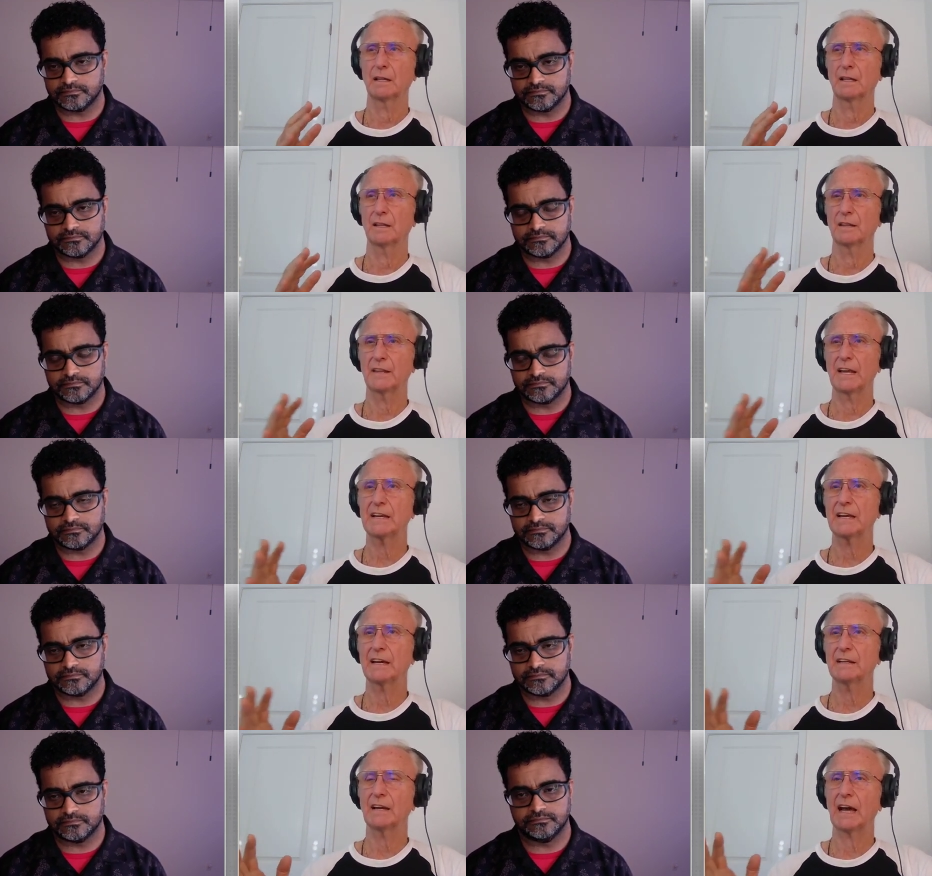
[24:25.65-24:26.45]
Speaker 1: uh,
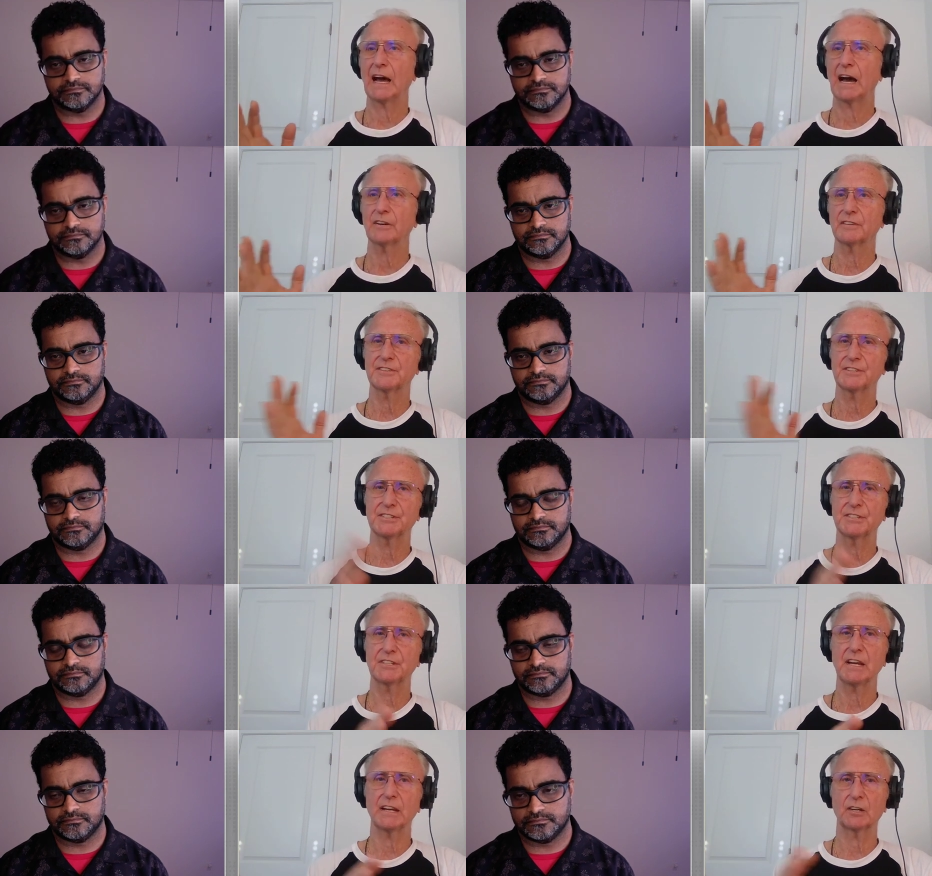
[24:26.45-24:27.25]
they get out of
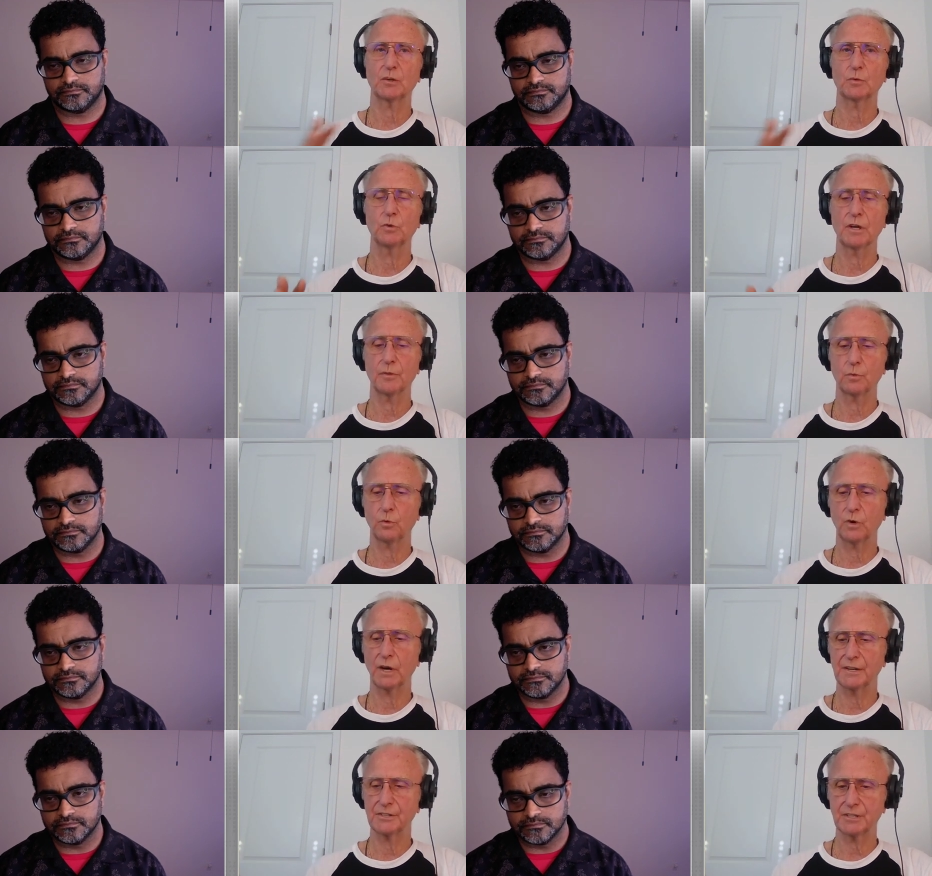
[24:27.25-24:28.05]
sync with
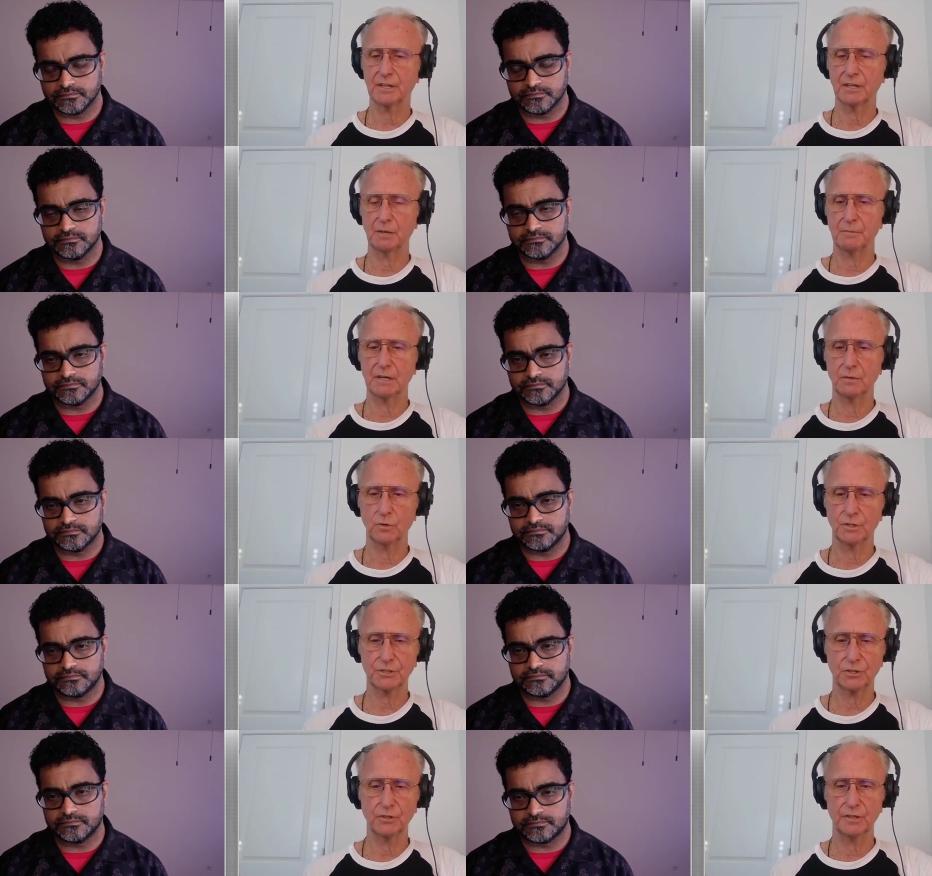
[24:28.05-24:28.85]
what is going to be
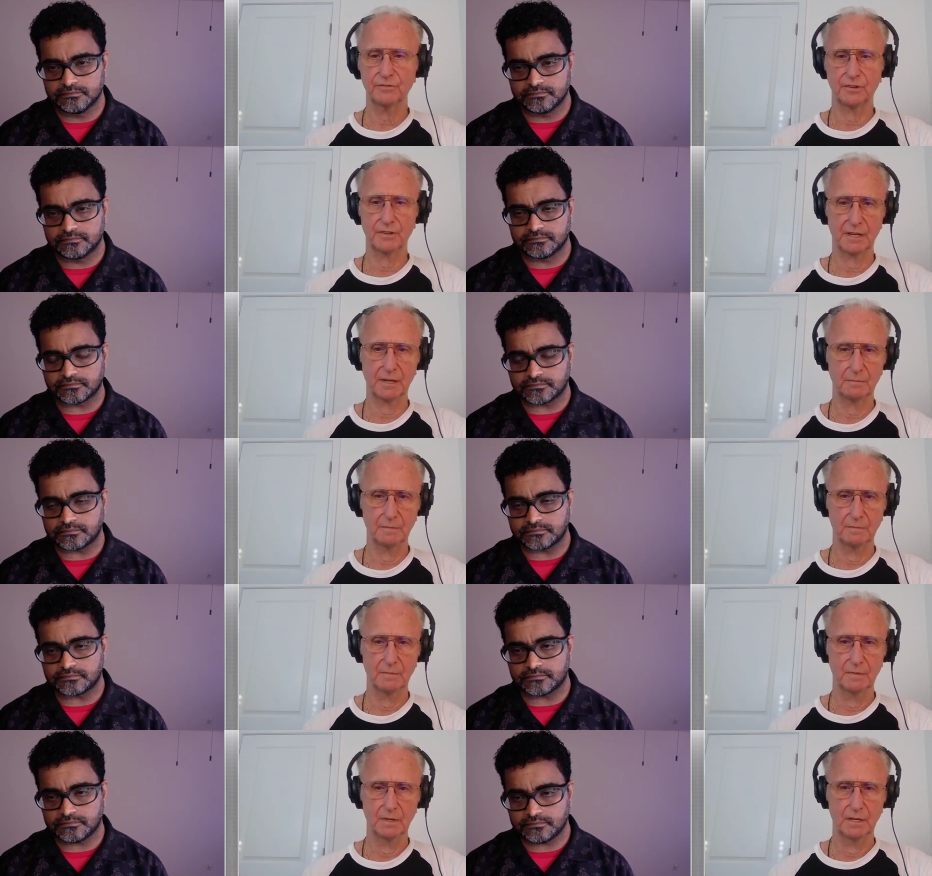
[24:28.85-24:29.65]
what's good for
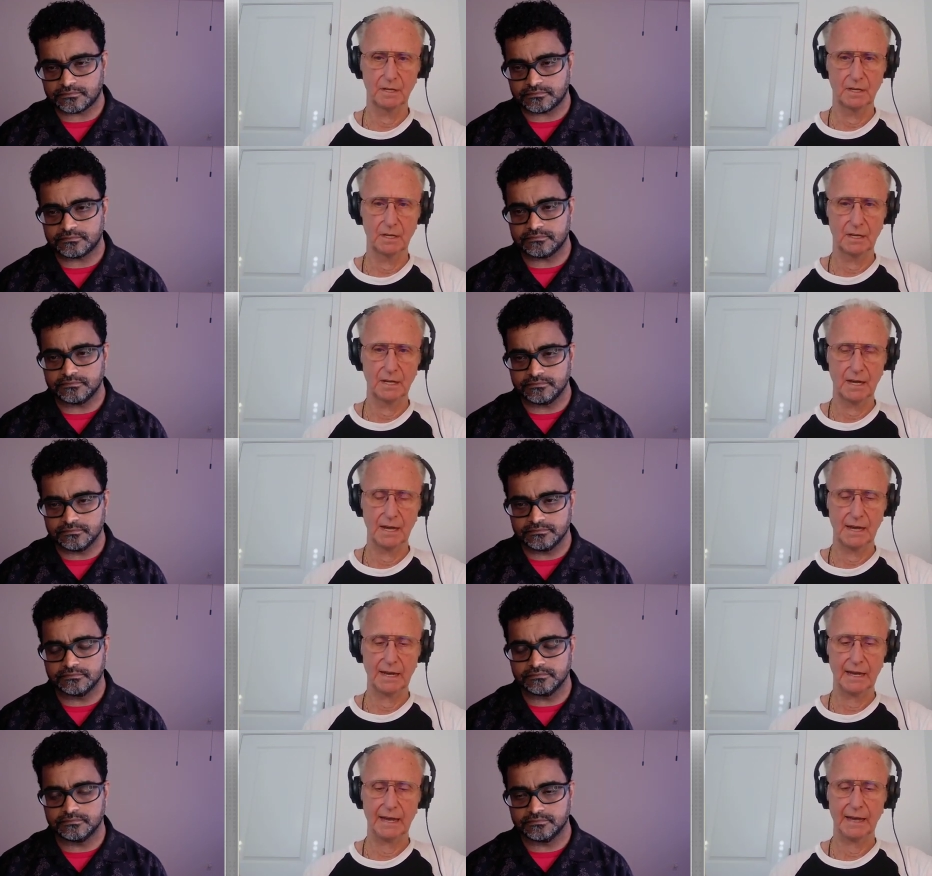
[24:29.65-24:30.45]
them,
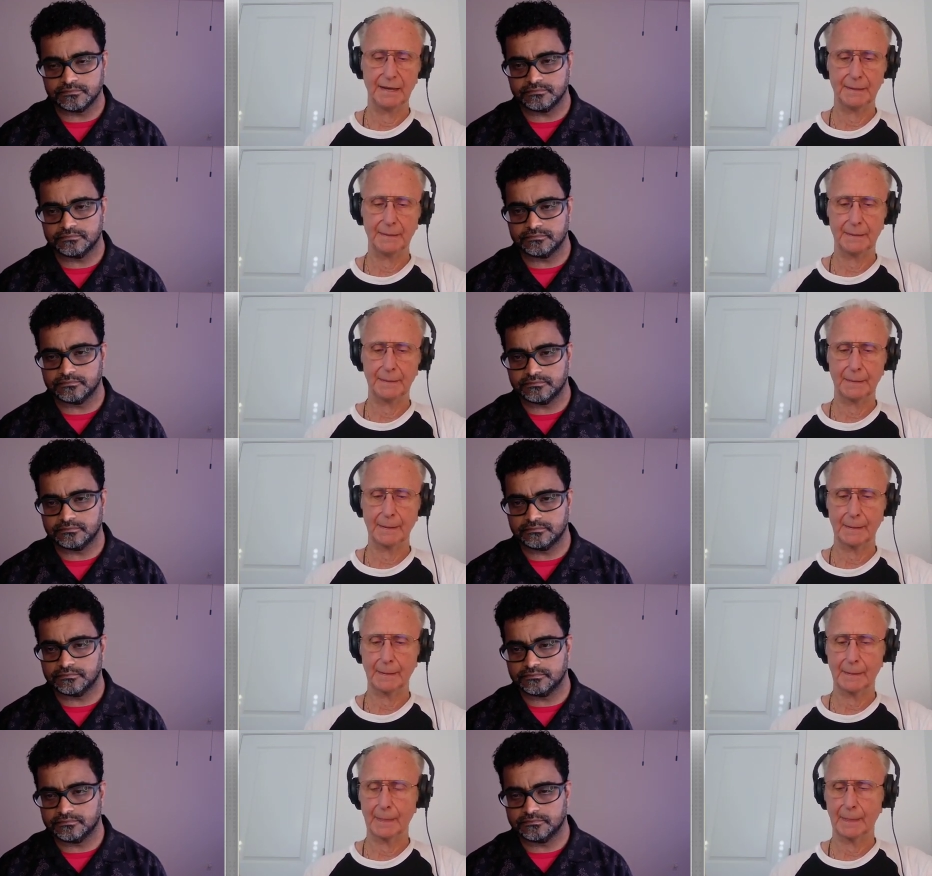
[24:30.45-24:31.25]
and
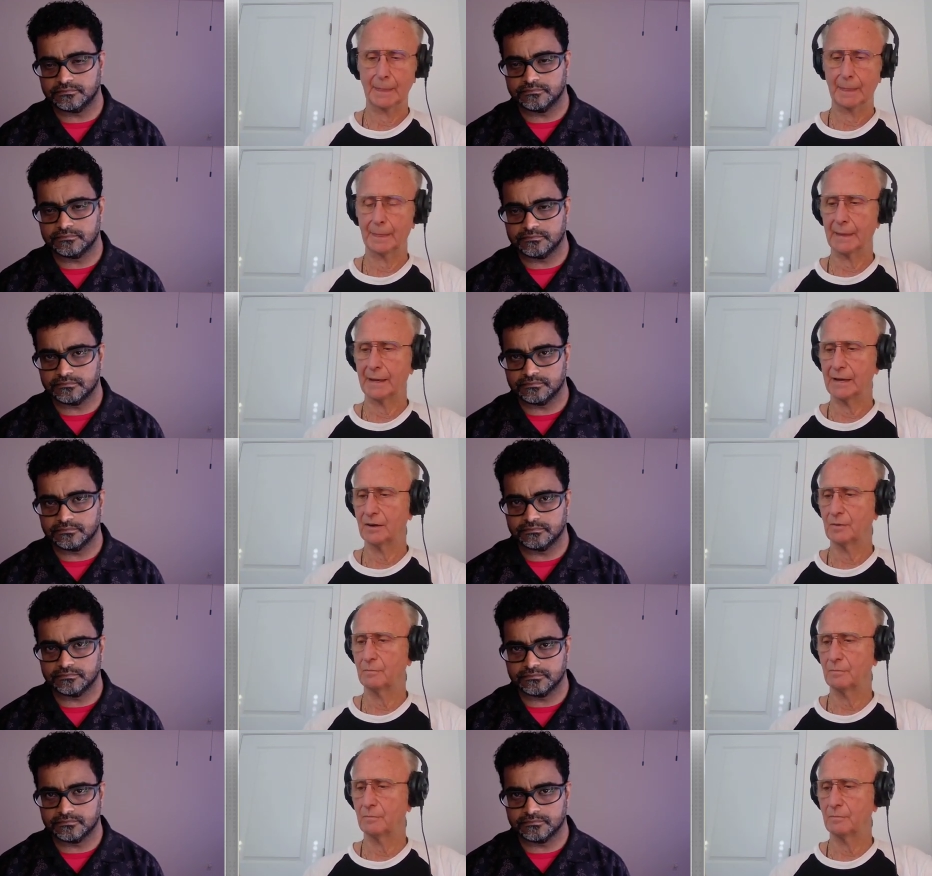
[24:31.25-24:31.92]
uh, they